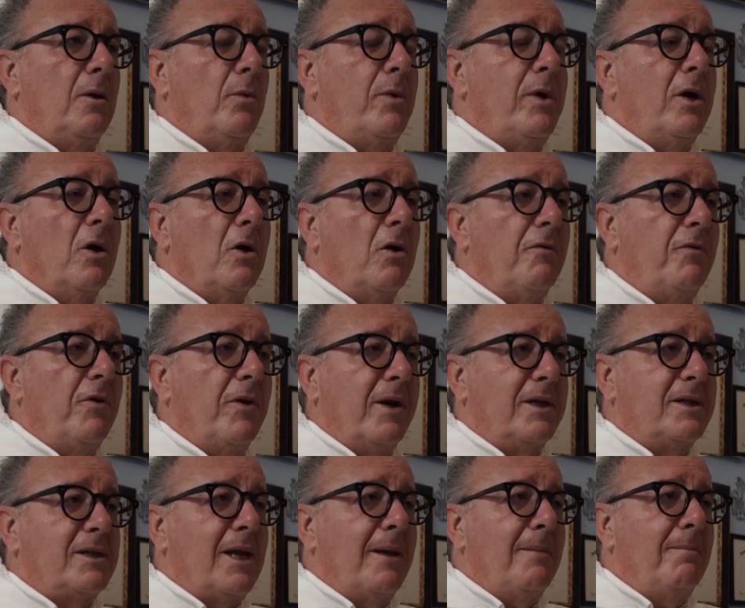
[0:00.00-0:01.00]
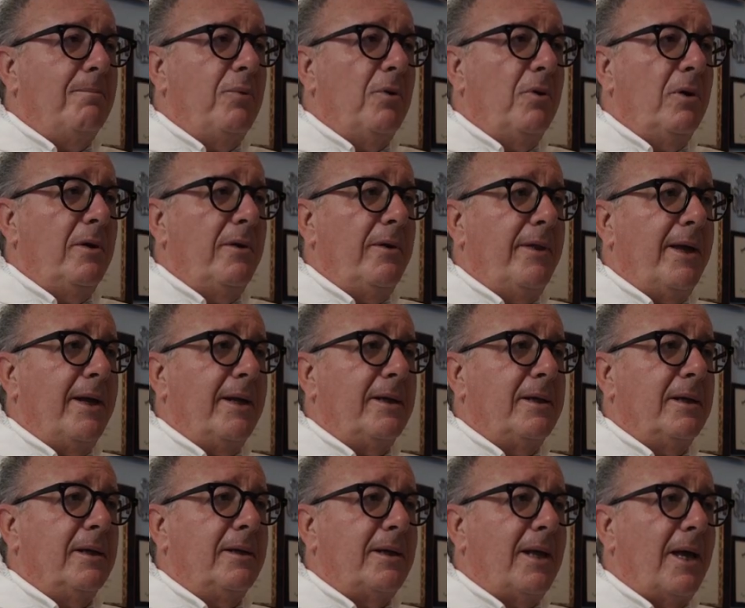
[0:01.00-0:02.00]
We know, for example,
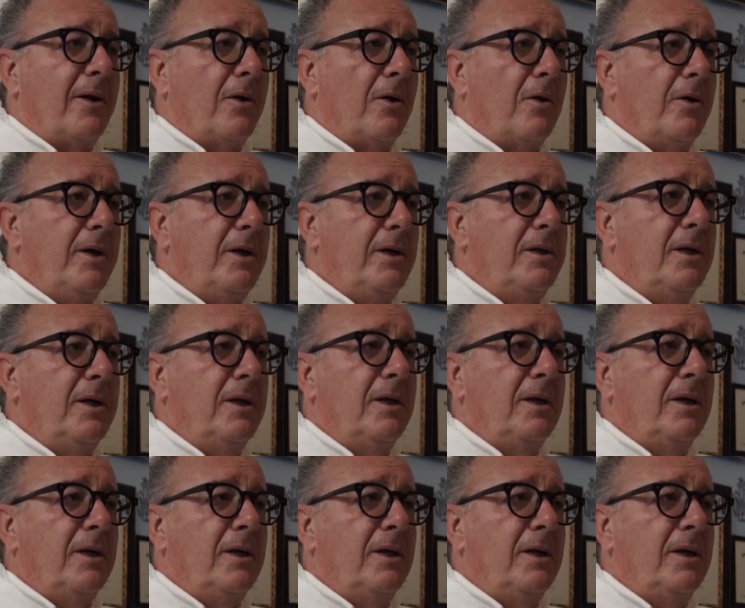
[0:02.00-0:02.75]
that thyroid